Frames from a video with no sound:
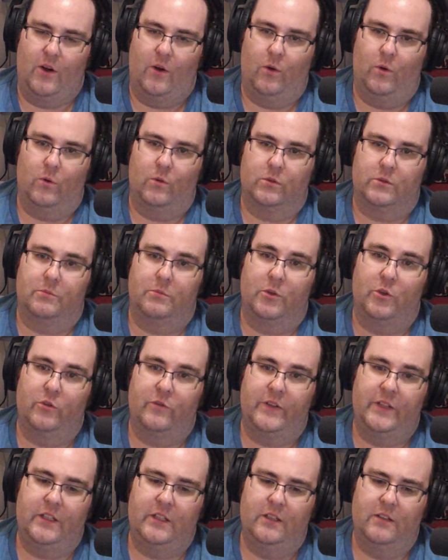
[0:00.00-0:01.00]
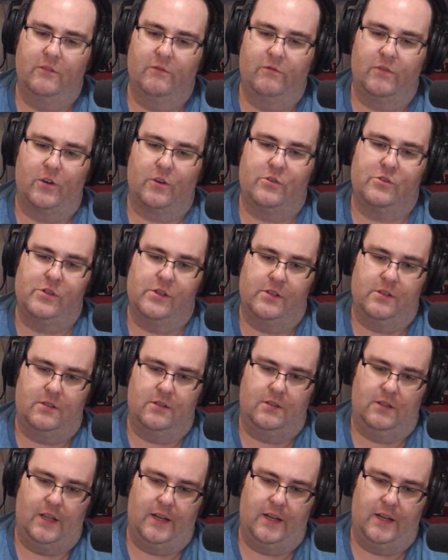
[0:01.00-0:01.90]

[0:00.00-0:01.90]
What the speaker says: old movie versus,